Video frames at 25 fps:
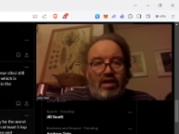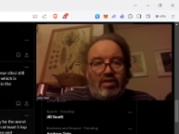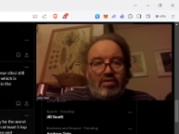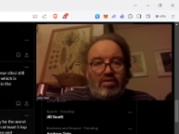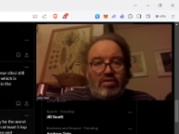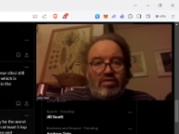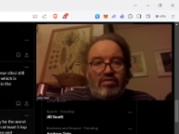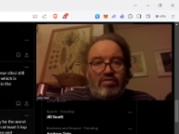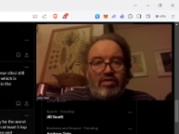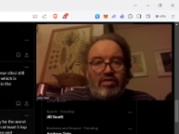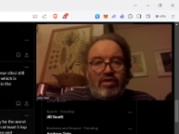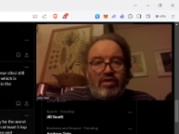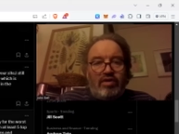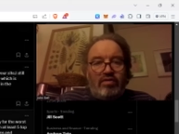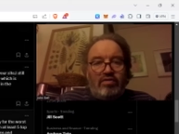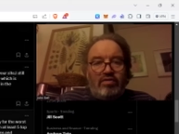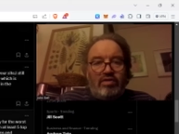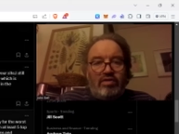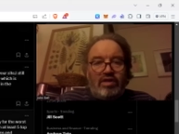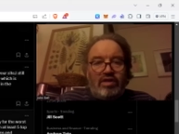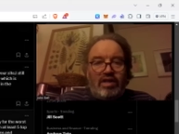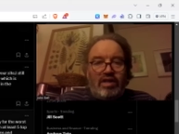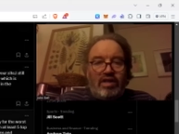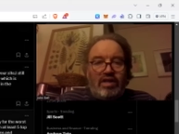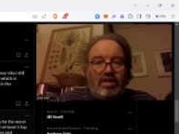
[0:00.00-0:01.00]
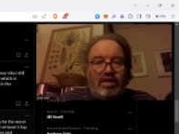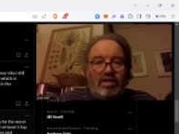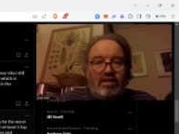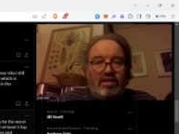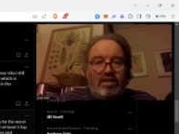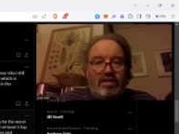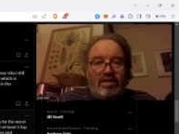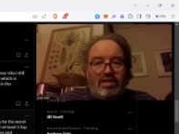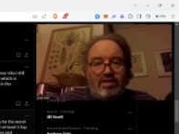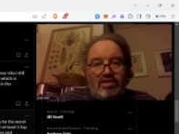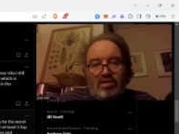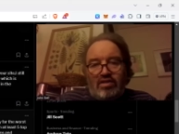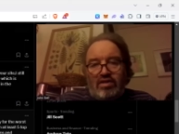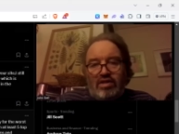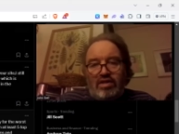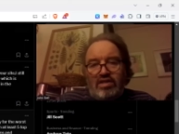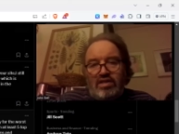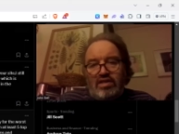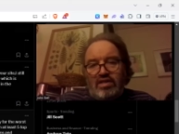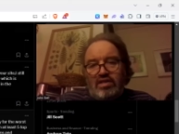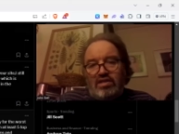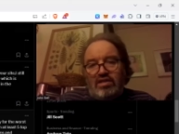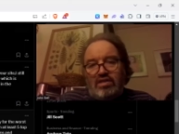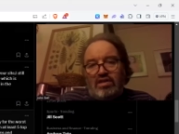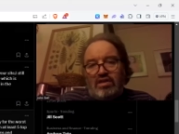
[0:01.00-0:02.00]
I was involved in, so
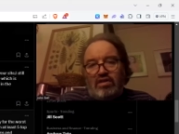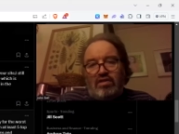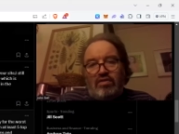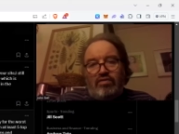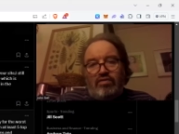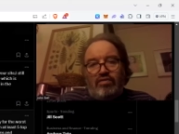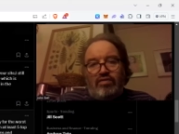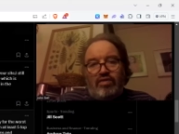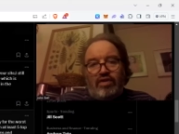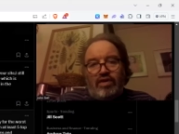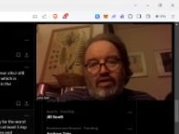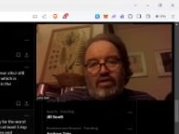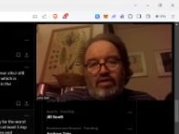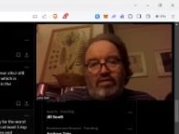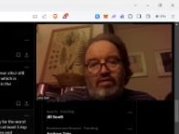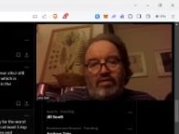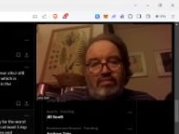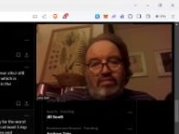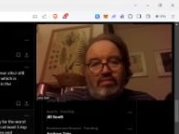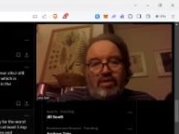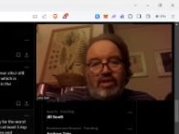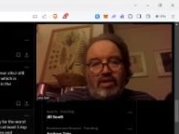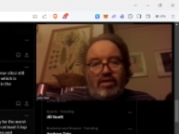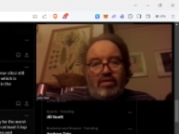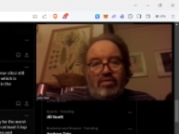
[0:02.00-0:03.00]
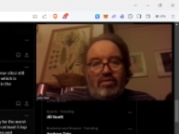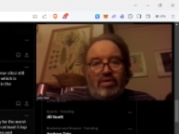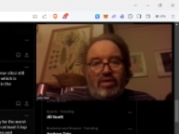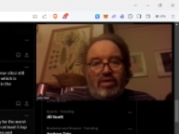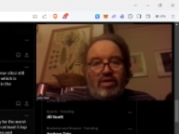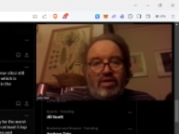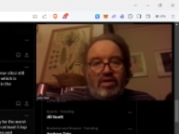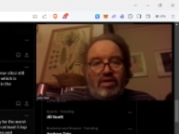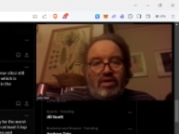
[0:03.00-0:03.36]
this is sort of, um, you know,